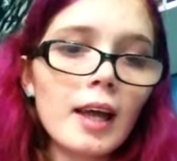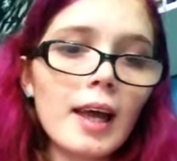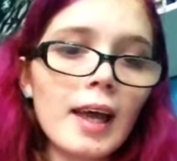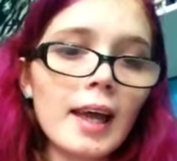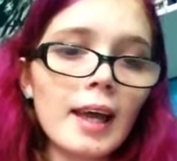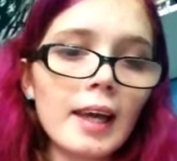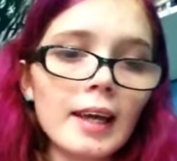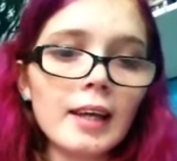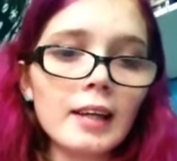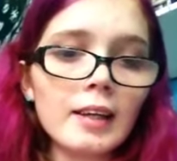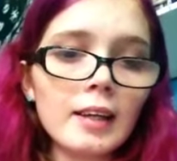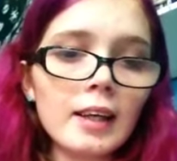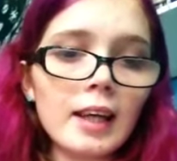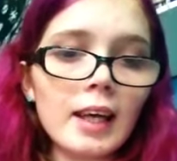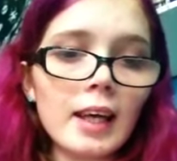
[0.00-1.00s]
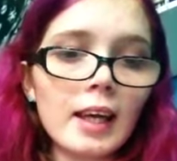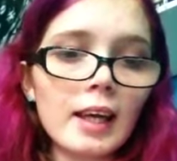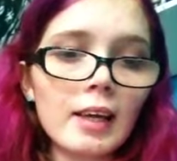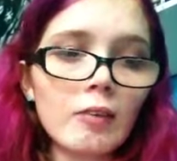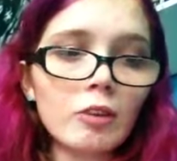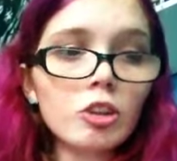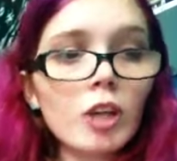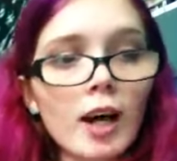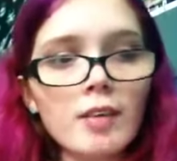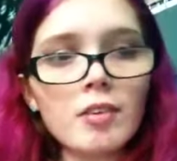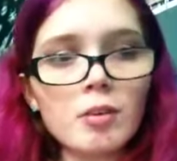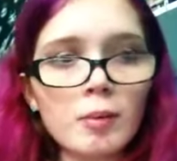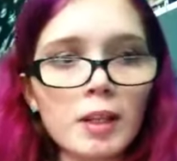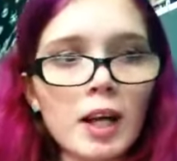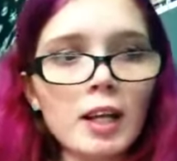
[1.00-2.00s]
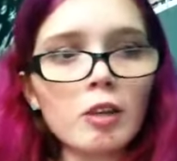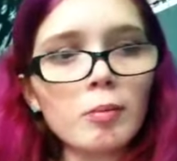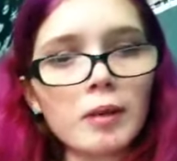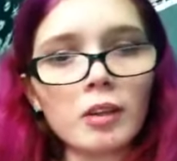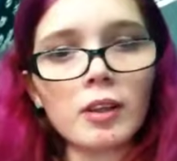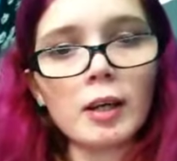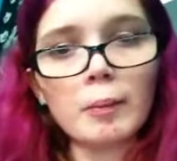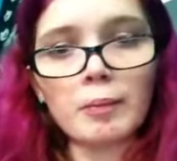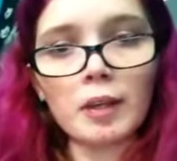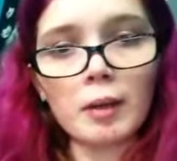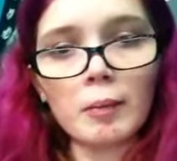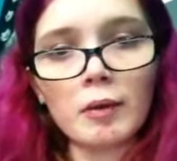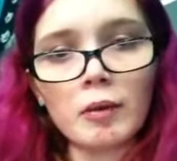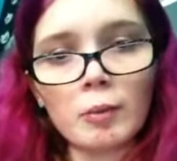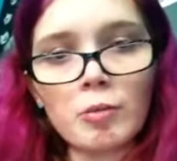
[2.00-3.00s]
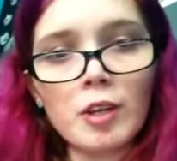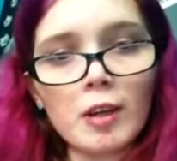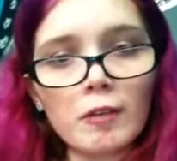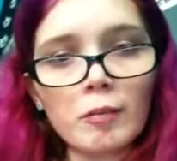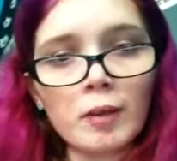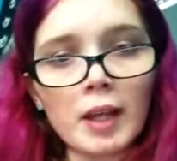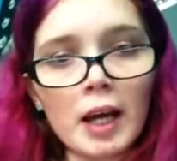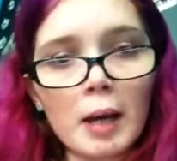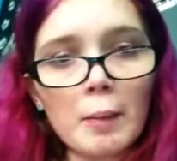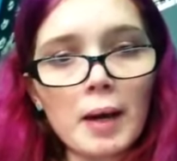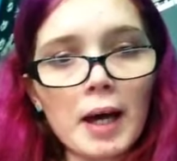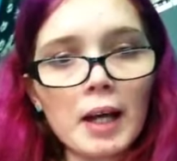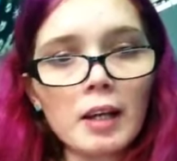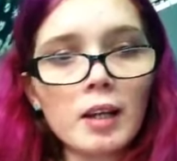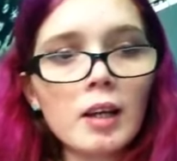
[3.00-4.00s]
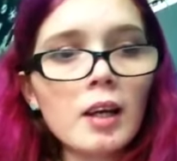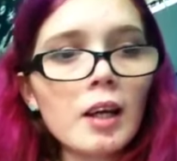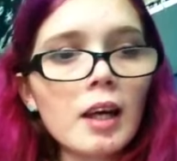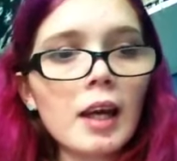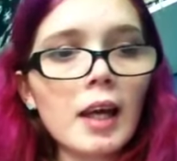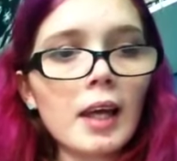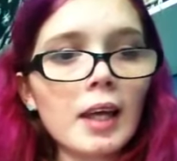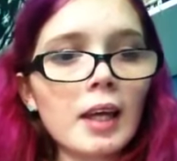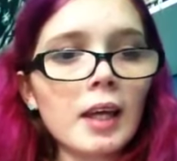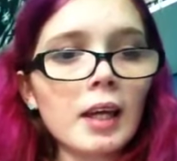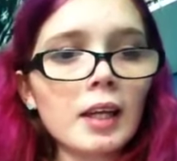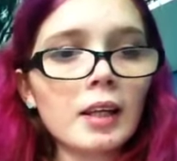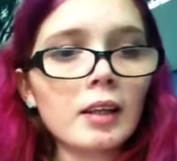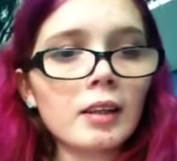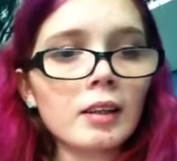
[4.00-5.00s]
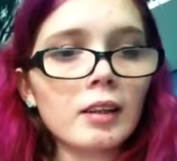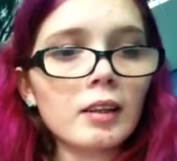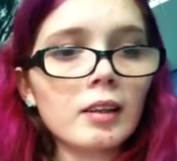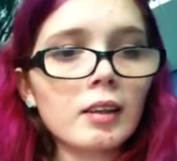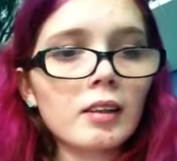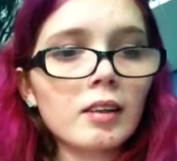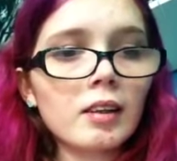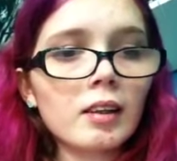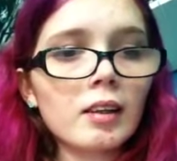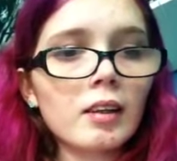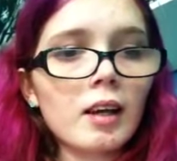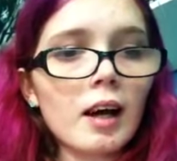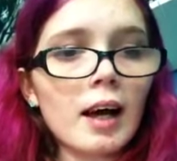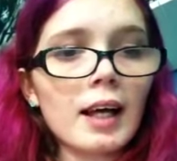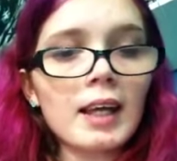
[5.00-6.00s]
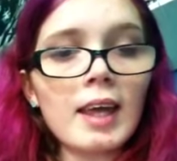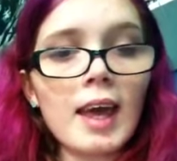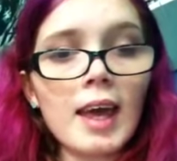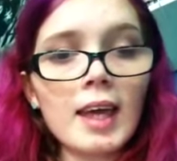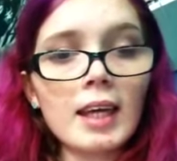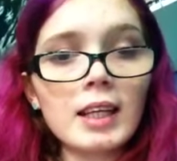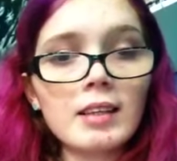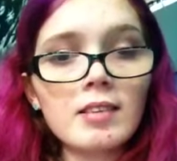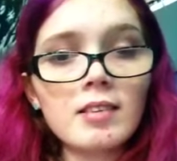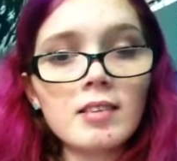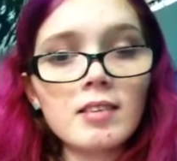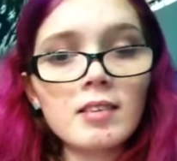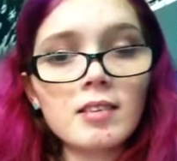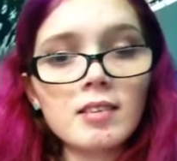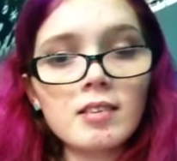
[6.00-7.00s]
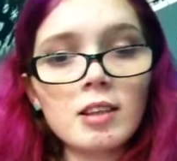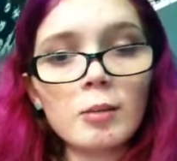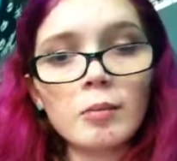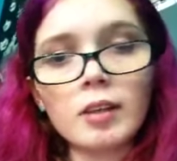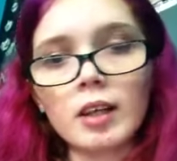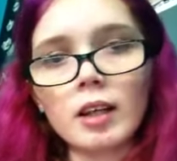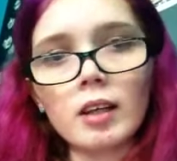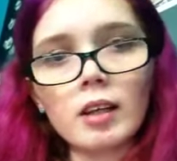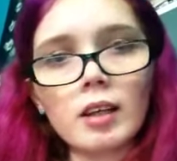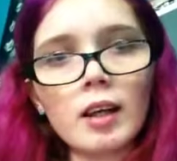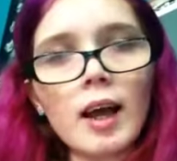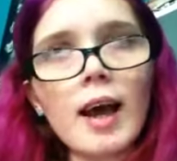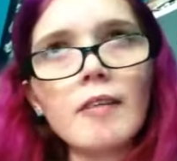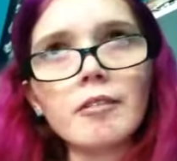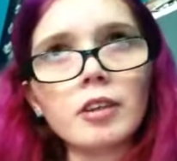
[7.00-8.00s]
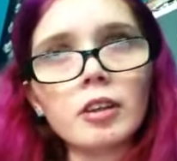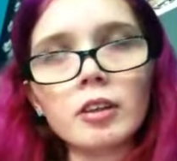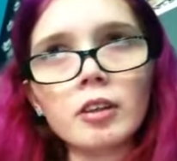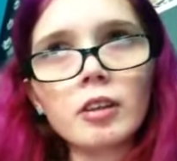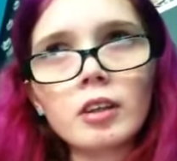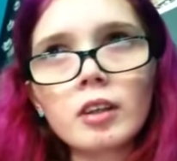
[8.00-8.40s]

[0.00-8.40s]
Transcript: and which causes me not to be able to update my website from the iPad, and I can't seem to ever